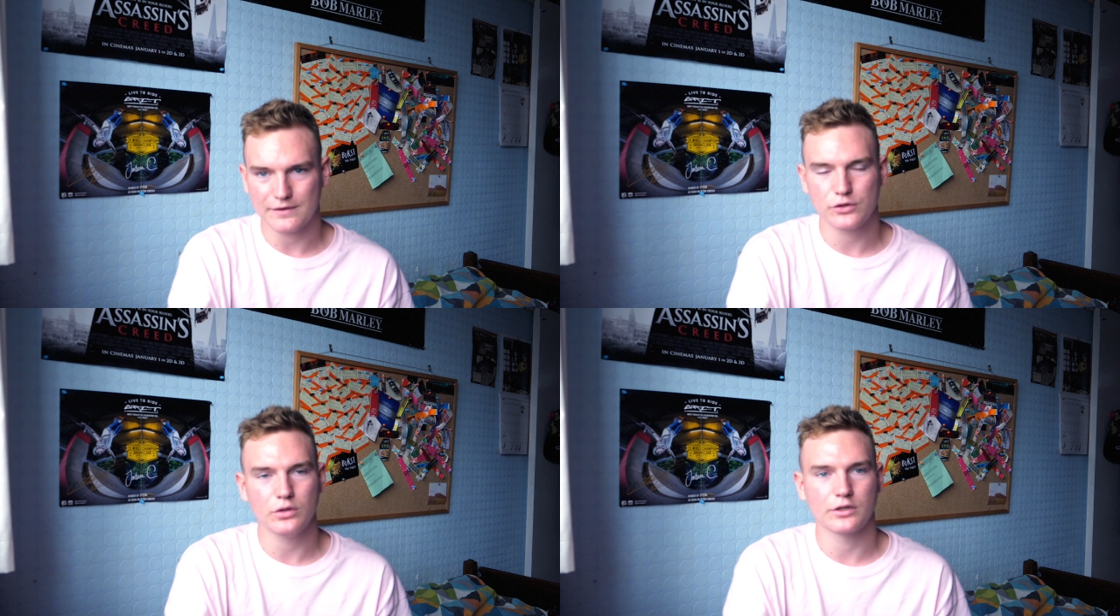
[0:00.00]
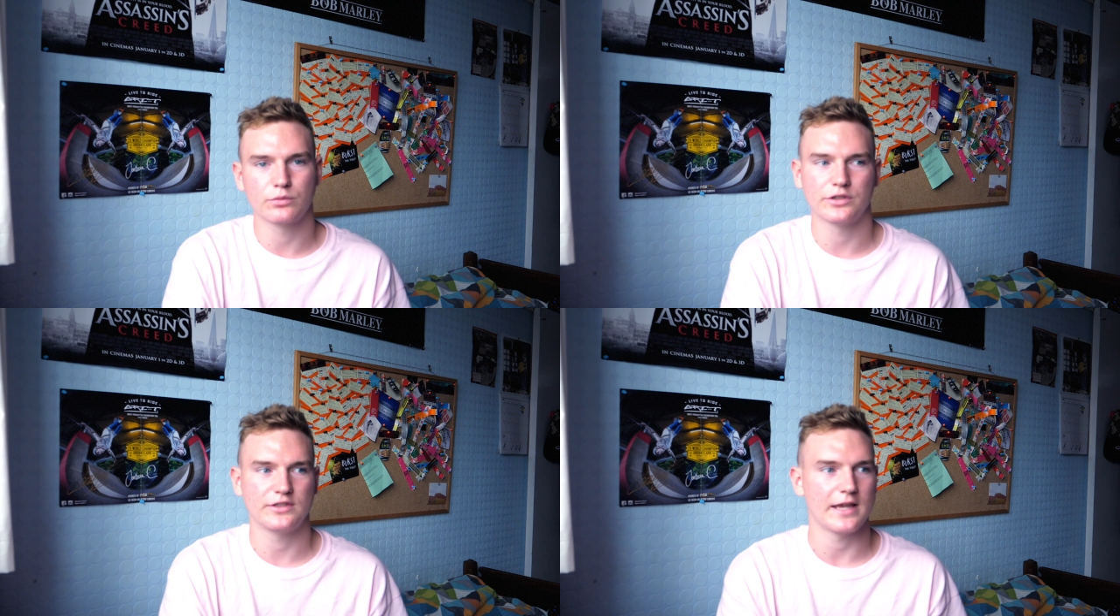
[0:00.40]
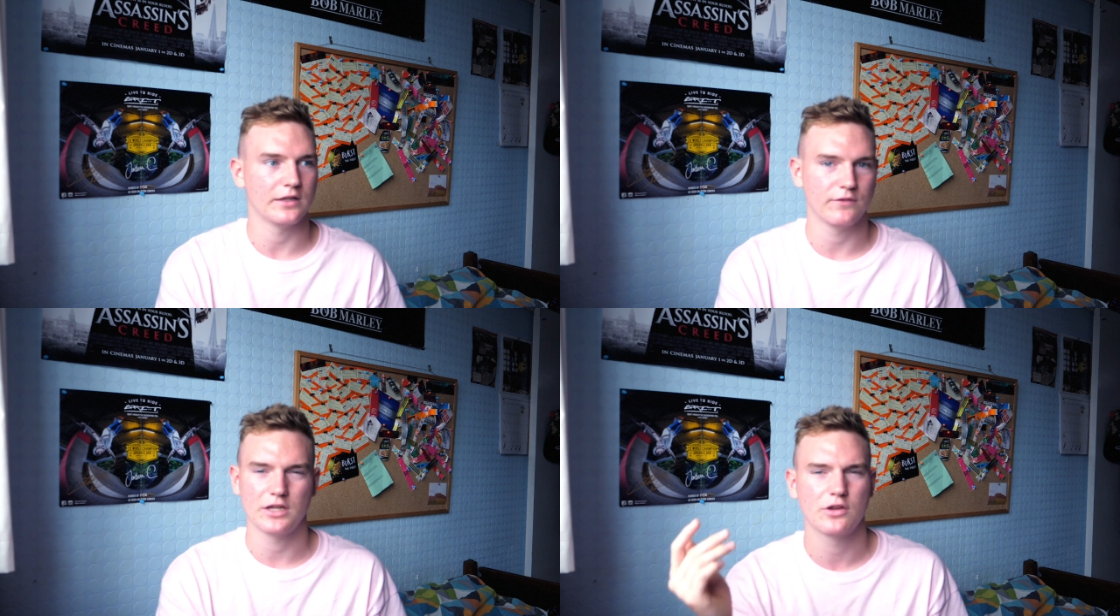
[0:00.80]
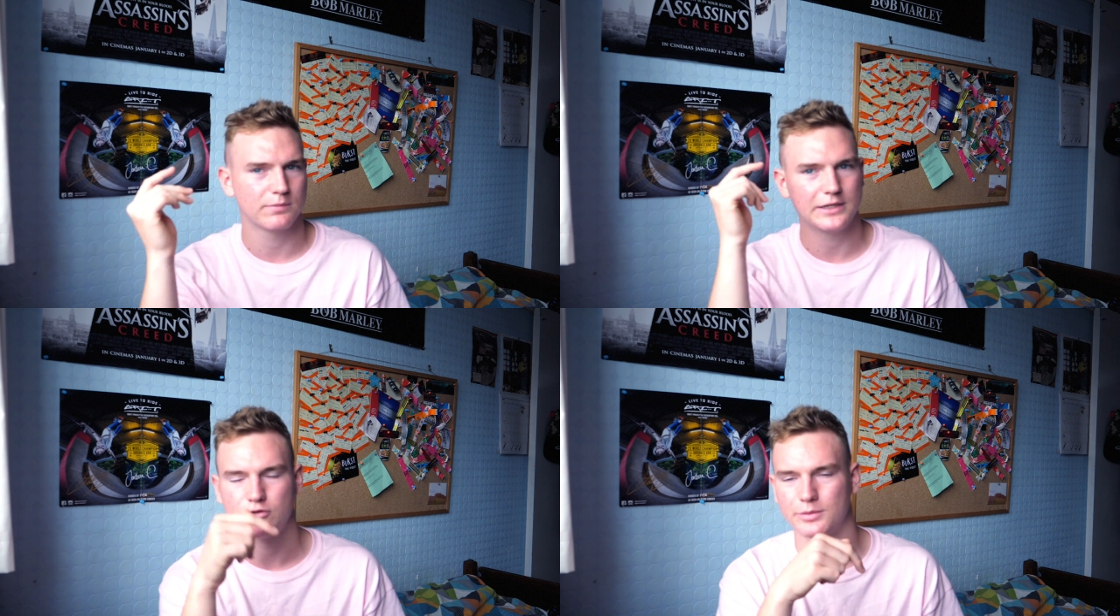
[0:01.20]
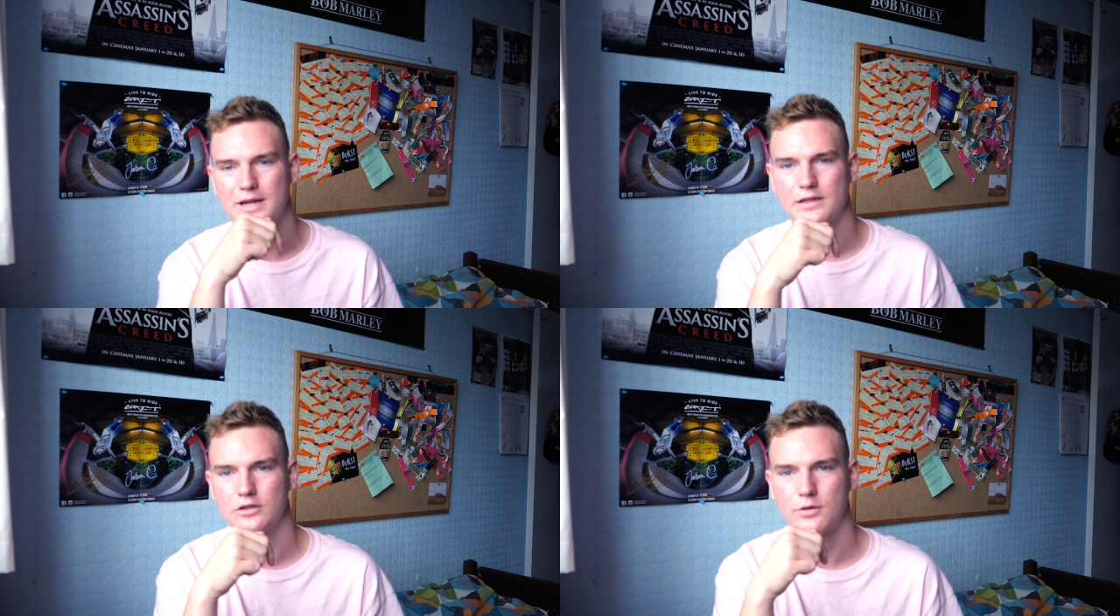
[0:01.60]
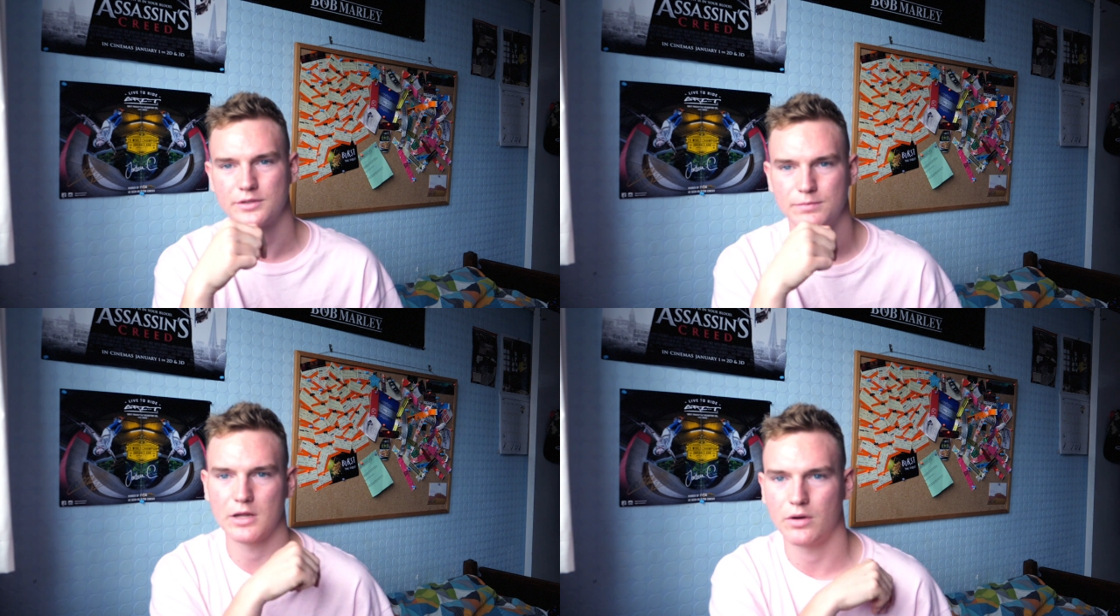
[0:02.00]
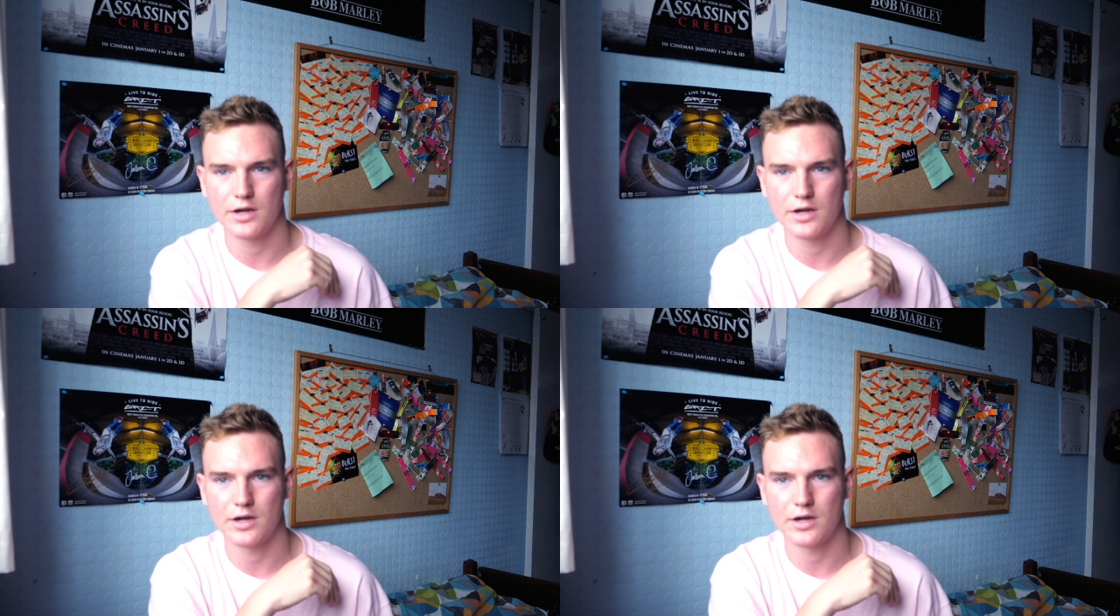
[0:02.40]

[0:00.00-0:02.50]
If you guys want to see any videos, please drop it down in the comments below.